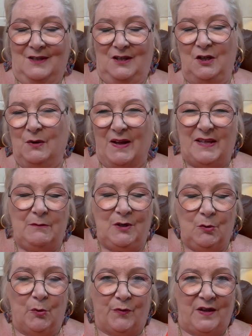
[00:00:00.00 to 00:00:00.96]
You know, I think
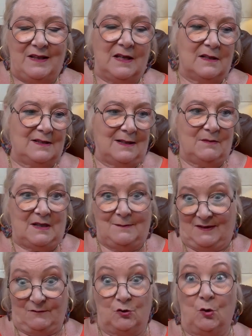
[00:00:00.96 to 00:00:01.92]
we all think that
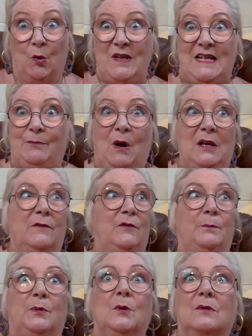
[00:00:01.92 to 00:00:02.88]
sometimes. I've got all these
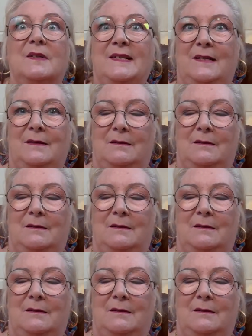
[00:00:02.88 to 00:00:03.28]
wonderful books.